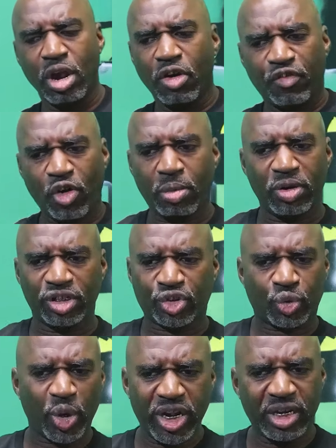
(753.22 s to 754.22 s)
the from
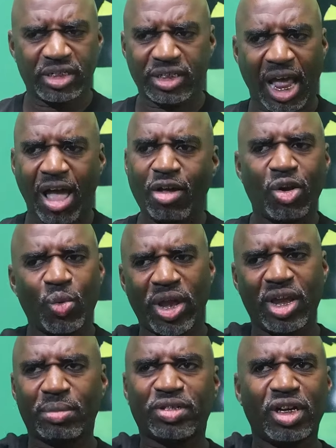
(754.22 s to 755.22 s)
the streets all
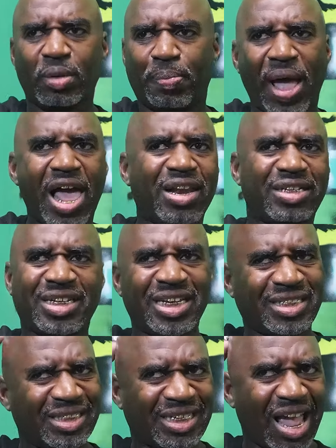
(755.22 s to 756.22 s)
the way up to the
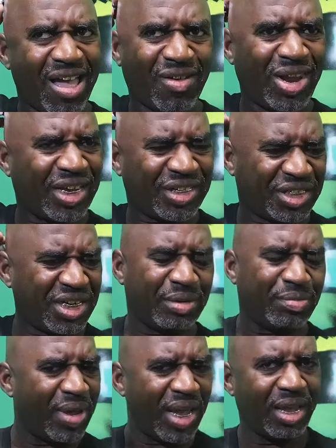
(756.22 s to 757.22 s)
politicians to all that
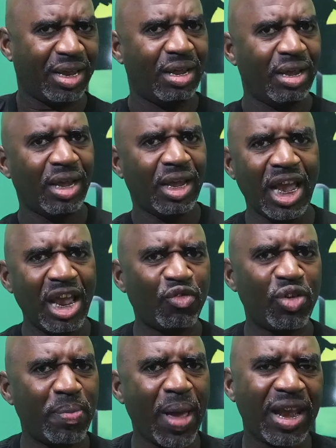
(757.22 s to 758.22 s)
shit, man.
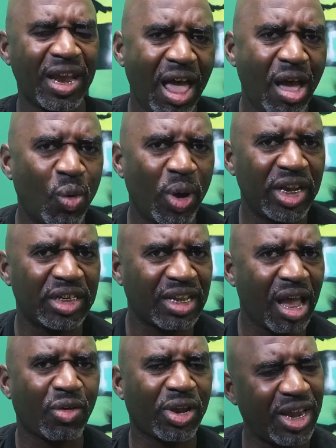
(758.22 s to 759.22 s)
Everybody
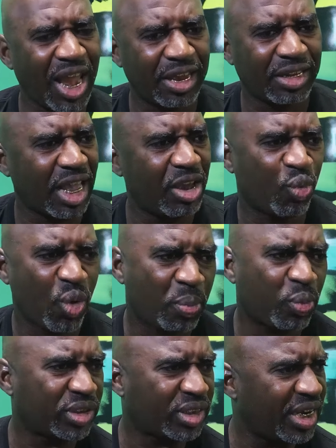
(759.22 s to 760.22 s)
always talking like they
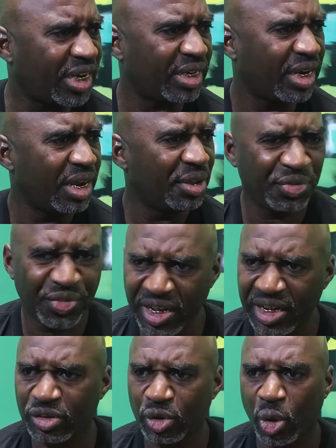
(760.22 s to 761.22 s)
represent
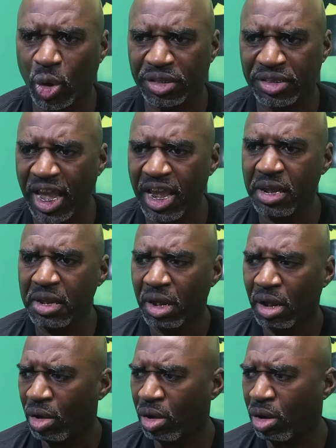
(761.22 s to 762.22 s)
this or
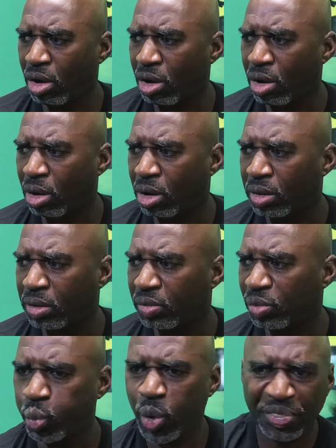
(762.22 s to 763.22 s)
they are
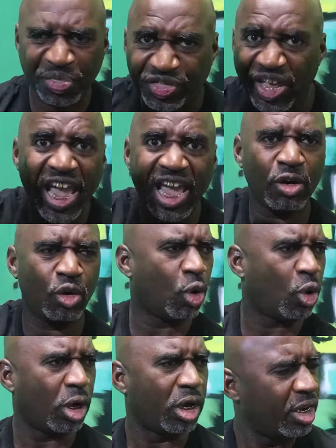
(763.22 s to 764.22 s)
with
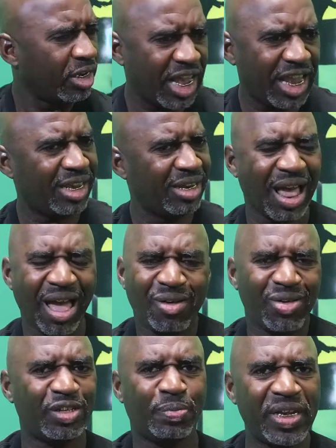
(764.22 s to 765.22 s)
that or they
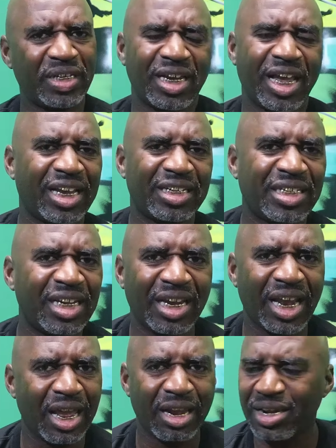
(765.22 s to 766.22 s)
all this bitch ass
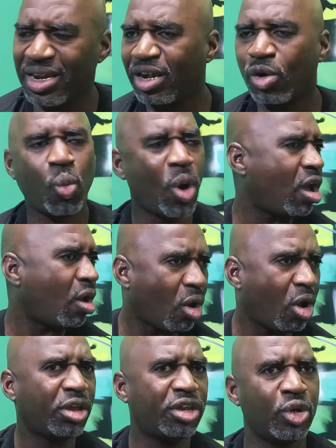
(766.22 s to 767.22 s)
shit and nigga,
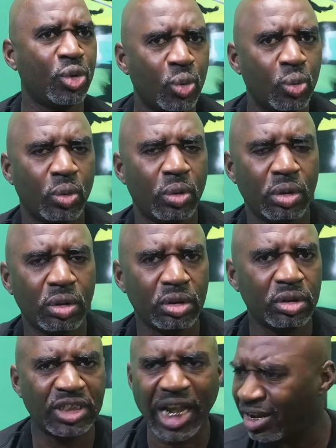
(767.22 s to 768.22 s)
where are you?
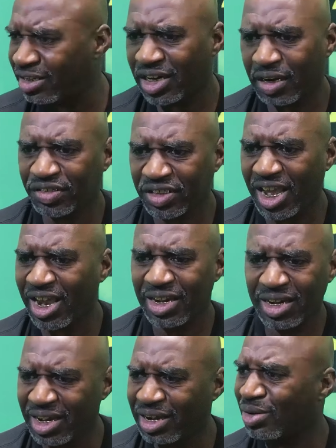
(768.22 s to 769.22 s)
Like Jeff
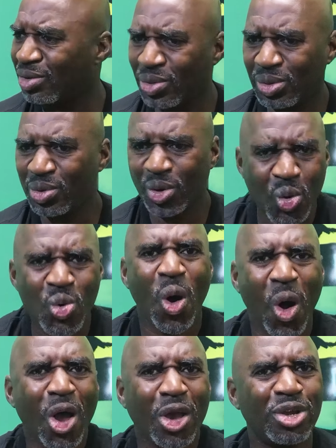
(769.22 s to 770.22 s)
Shelley, nigga,
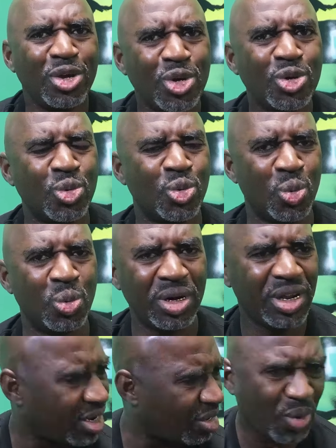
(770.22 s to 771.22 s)
who are
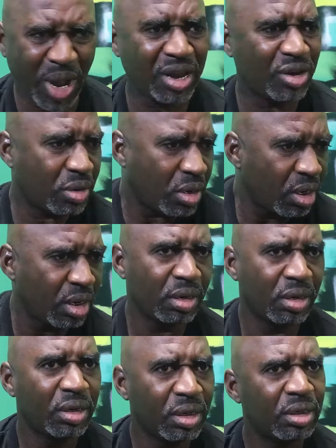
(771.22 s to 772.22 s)
you? Nigga, where?
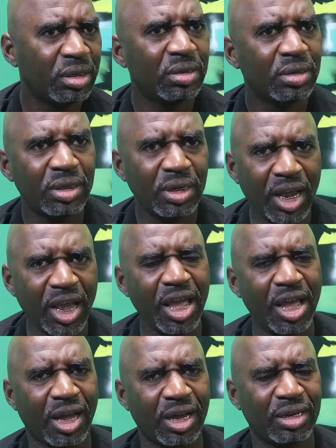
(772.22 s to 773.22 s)
Who are you?
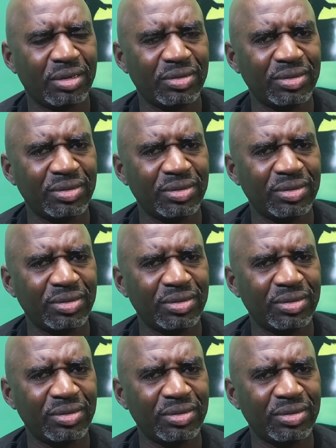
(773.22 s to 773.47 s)
Yeah.